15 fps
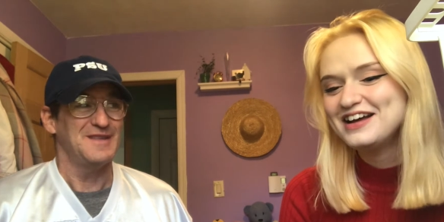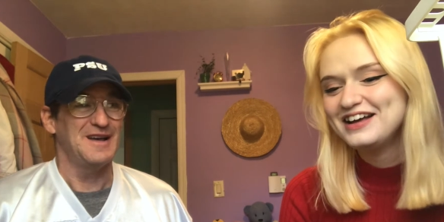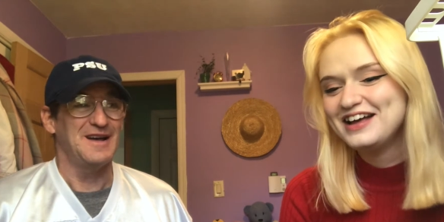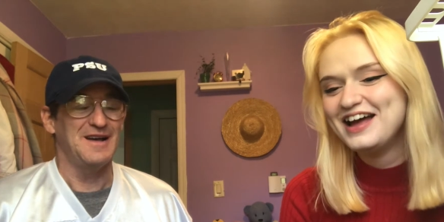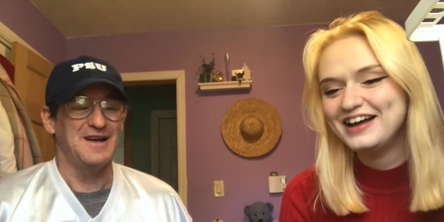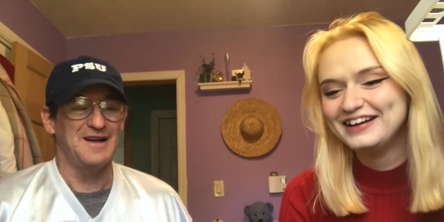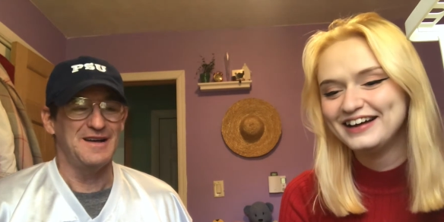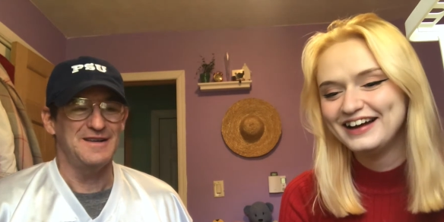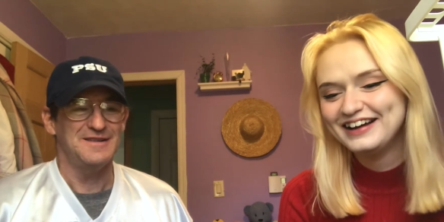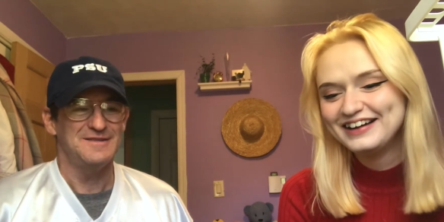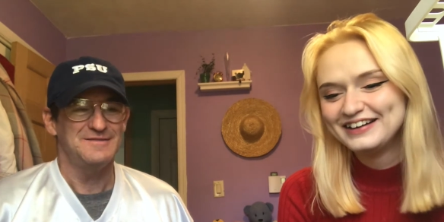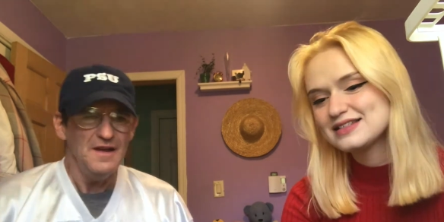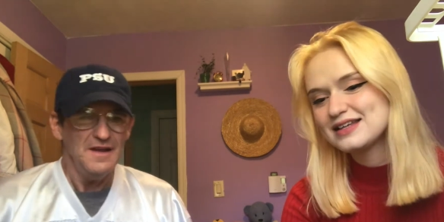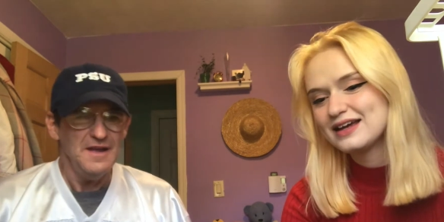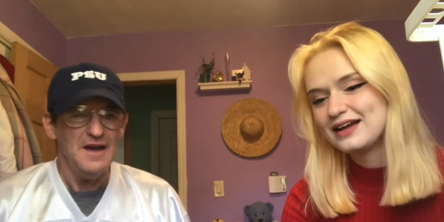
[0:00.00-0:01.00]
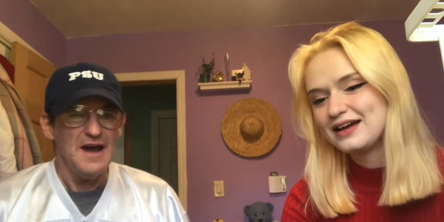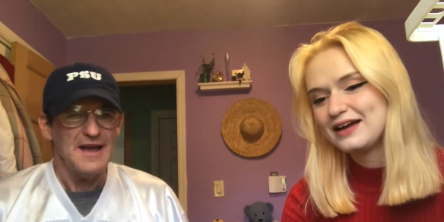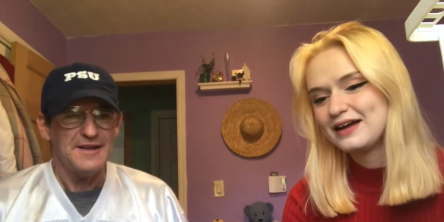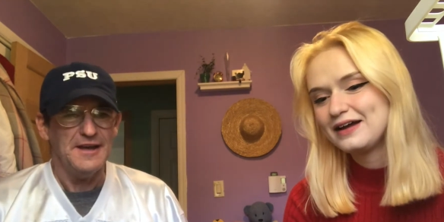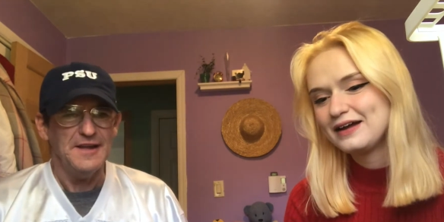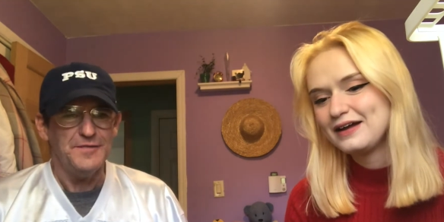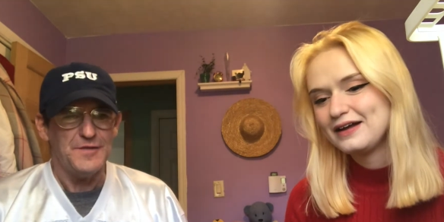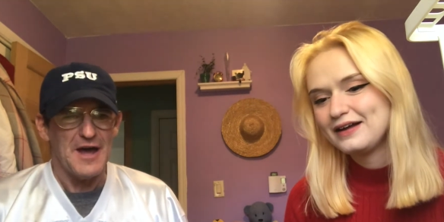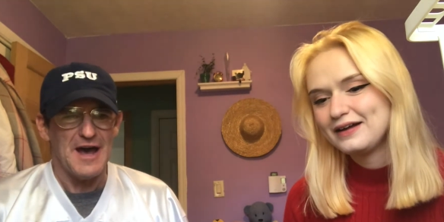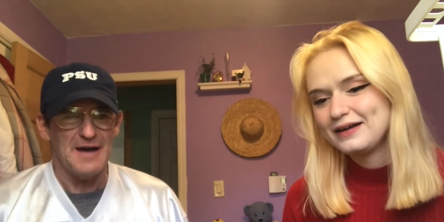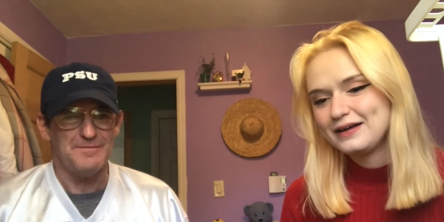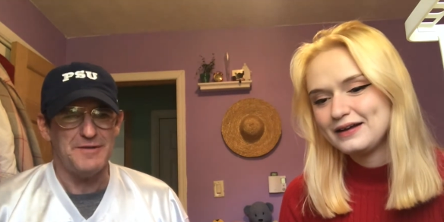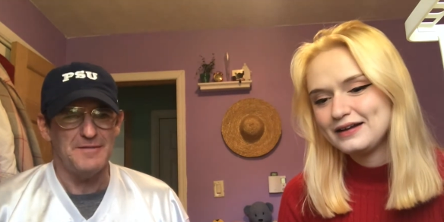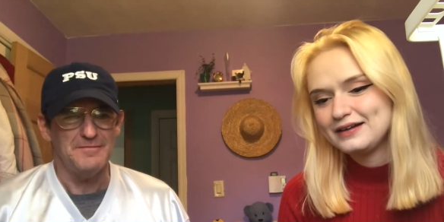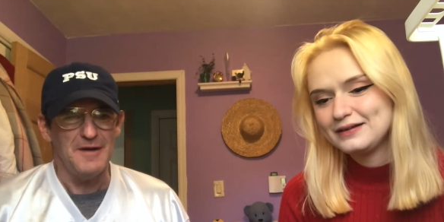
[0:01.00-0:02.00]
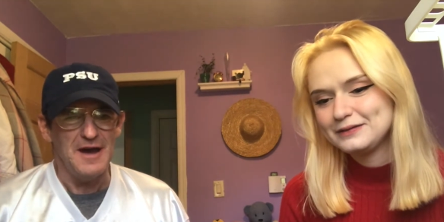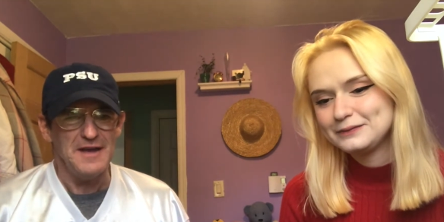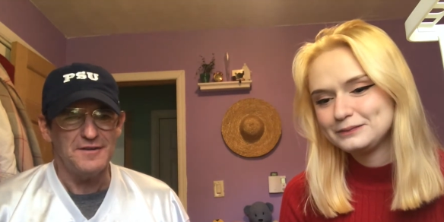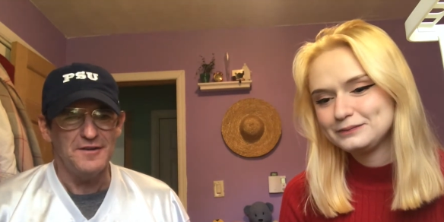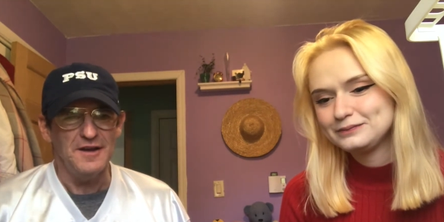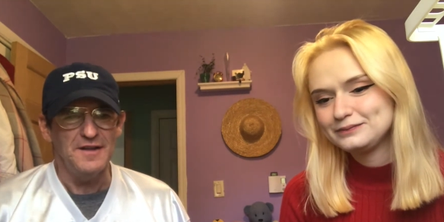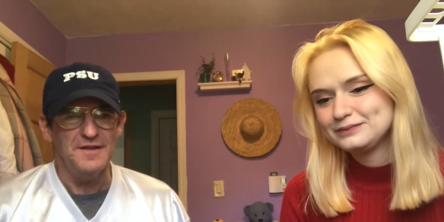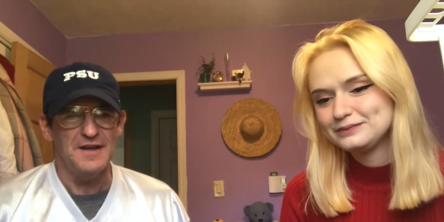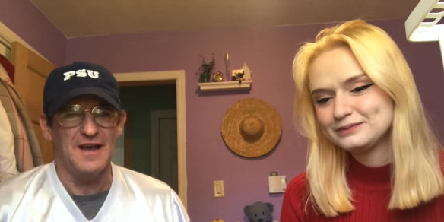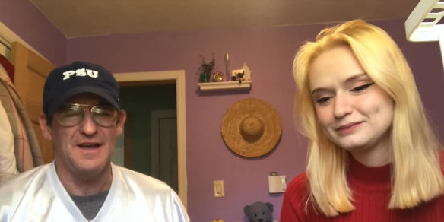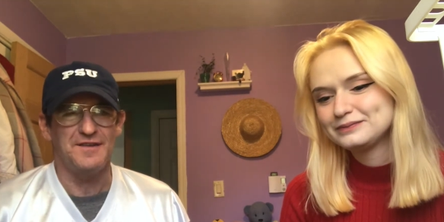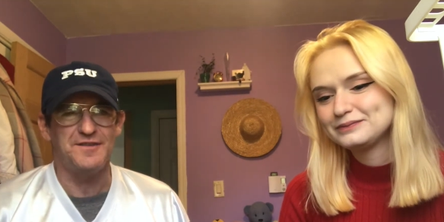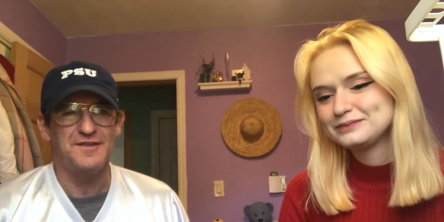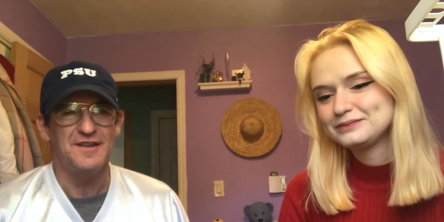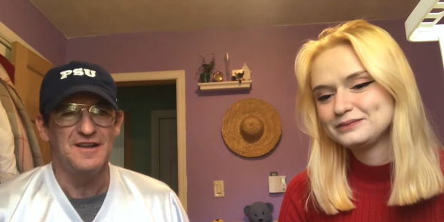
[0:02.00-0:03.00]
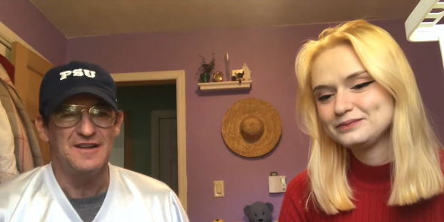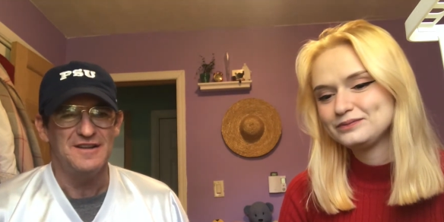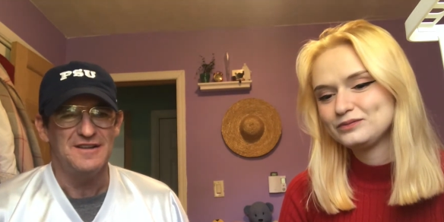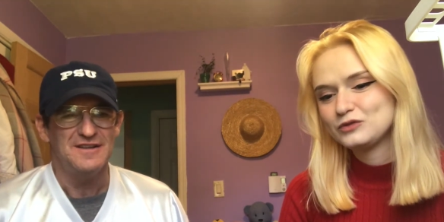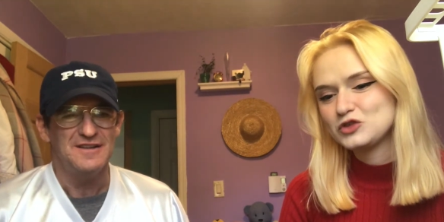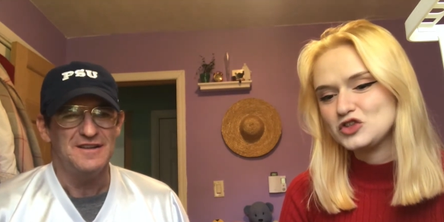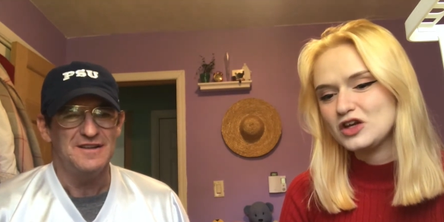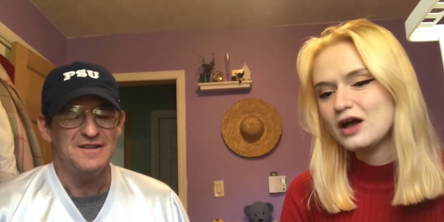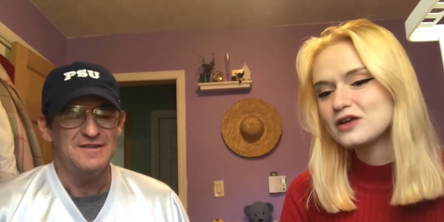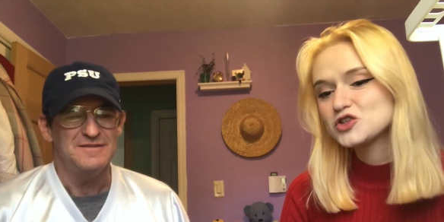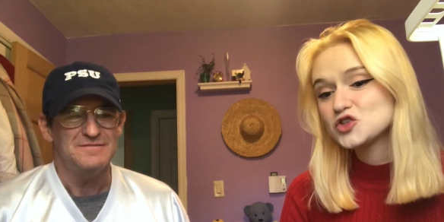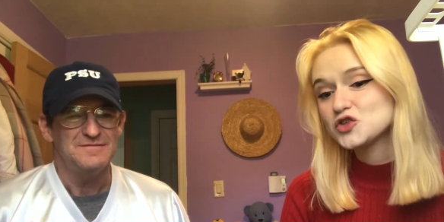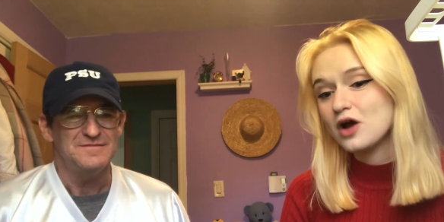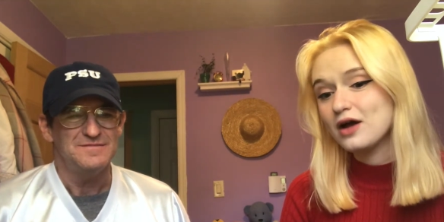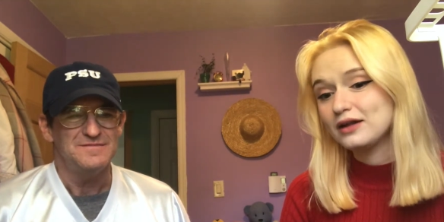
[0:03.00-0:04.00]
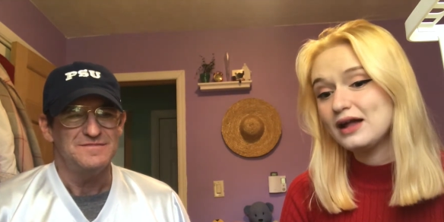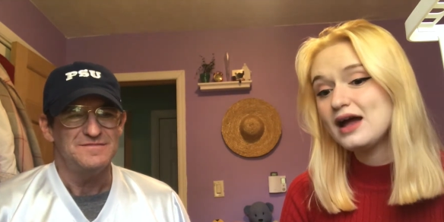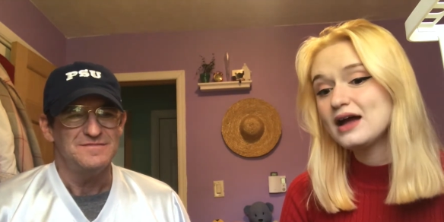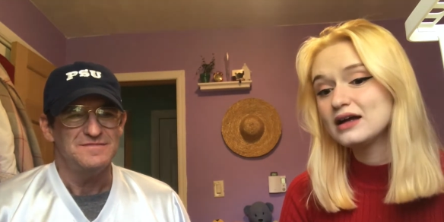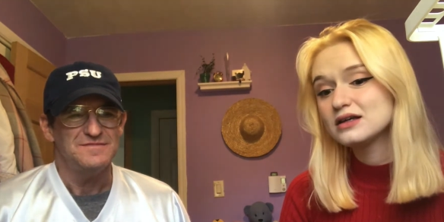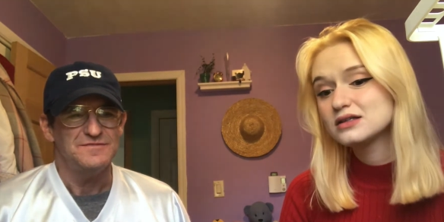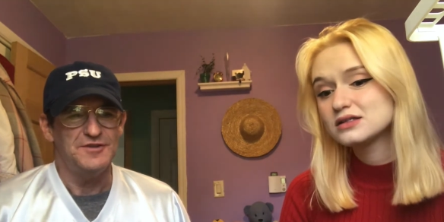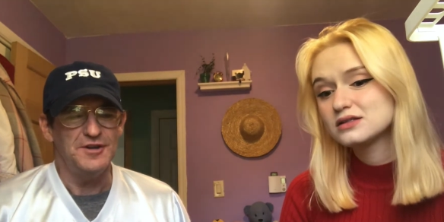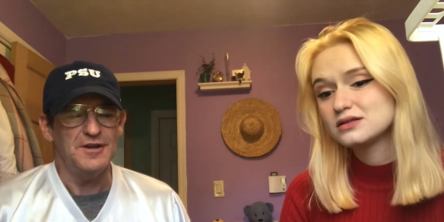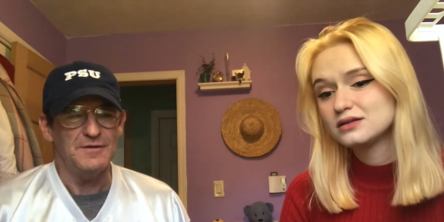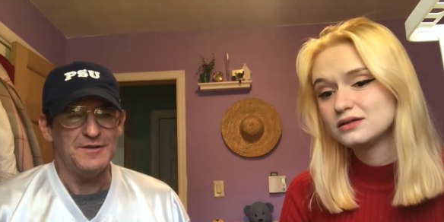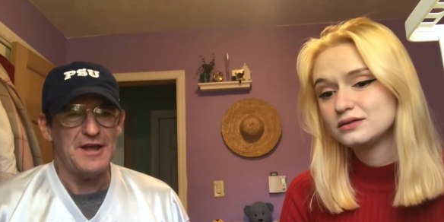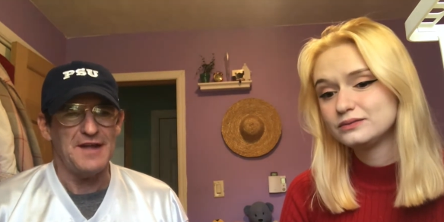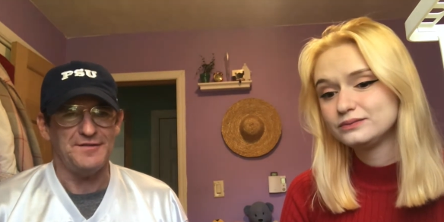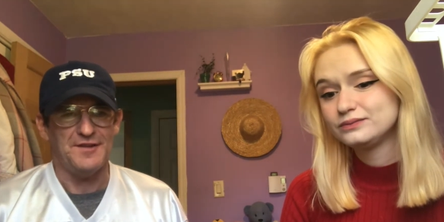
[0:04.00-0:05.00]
Speaker 1: Uh huh. Yeah, I get that. But my goodness,
Speaker 2: she got strong legs.
Speaker 1: you know what that